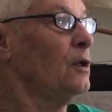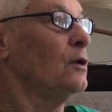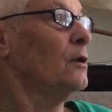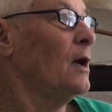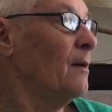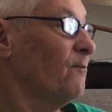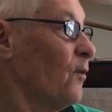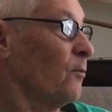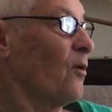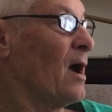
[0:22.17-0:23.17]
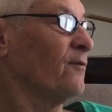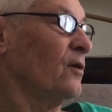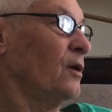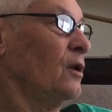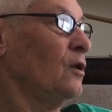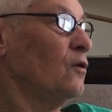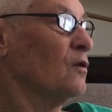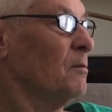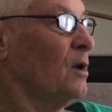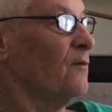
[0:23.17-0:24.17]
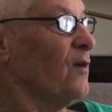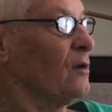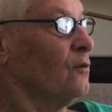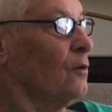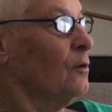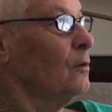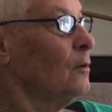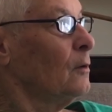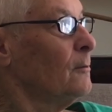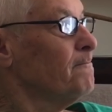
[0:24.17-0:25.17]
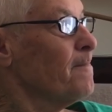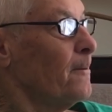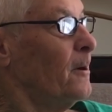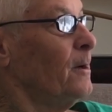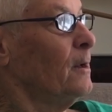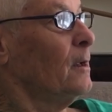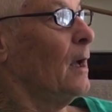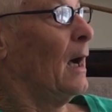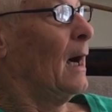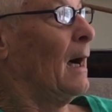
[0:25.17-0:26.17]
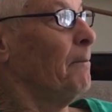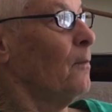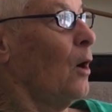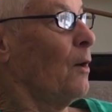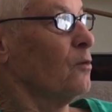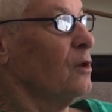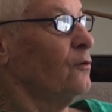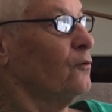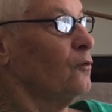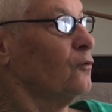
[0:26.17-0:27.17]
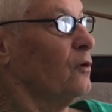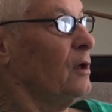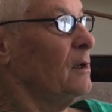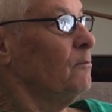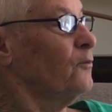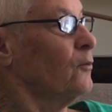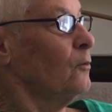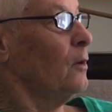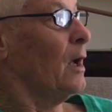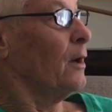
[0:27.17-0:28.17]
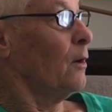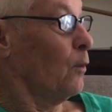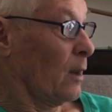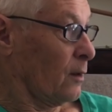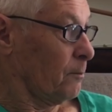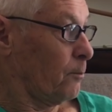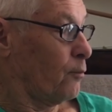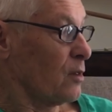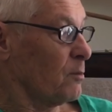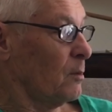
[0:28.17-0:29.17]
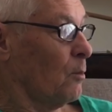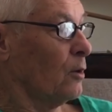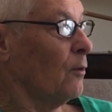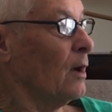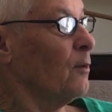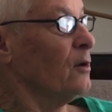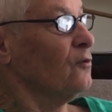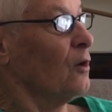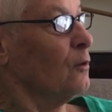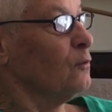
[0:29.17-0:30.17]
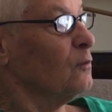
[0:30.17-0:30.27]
he um, from Grafton. He used to manufacture. Um, I was introduced to him through at a, one of the Brisbane Model Railway shows,